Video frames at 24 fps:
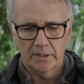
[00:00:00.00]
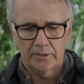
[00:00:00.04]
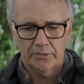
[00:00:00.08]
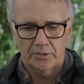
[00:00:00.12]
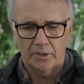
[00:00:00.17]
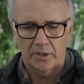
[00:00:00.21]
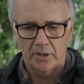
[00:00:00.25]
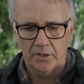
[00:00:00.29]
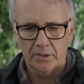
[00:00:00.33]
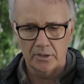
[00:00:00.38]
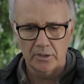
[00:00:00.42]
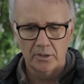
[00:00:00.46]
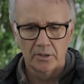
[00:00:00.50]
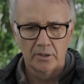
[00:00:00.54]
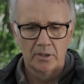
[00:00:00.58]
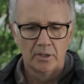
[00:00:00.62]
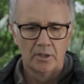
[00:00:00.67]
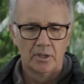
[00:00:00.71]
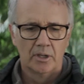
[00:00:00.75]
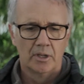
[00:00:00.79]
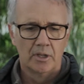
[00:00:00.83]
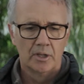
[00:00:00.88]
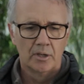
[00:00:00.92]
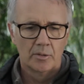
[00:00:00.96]
So
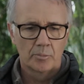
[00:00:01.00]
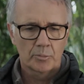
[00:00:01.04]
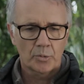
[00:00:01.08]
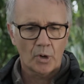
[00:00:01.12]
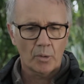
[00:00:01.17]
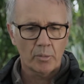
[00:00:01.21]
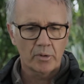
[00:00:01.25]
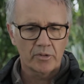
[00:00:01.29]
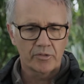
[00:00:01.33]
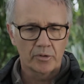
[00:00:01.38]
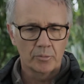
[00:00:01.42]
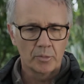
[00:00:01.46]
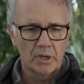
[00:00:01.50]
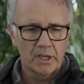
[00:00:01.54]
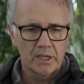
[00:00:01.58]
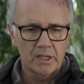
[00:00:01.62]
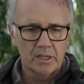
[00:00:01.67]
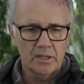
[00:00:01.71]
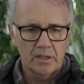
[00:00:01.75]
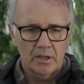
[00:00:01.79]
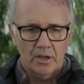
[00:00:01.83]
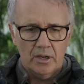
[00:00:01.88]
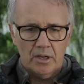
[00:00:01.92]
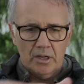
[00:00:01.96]
probably for
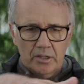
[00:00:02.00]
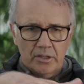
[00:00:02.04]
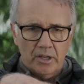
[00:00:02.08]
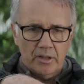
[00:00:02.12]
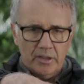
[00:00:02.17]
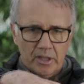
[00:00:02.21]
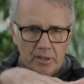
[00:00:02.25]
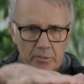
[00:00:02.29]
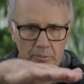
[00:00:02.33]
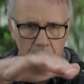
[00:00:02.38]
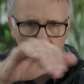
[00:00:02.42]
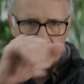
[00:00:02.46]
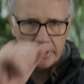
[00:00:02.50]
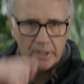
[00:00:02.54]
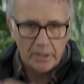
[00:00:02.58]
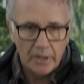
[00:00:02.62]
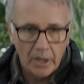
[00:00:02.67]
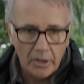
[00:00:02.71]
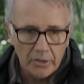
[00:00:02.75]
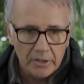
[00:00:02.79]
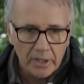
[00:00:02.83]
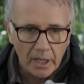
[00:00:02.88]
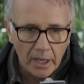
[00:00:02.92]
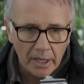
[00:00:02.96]
me, oh no, that'd be an
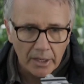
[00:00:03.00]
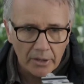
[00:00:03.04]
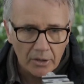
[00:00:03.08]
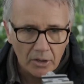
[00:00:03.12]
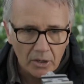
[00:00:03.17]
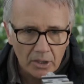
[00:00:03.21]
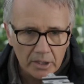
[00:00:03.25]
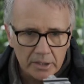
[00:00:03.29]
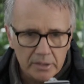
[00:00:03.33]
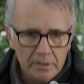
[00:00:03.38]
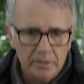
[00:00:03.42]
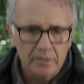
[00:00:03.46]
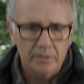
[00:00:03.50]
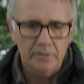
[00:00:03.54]
okay height.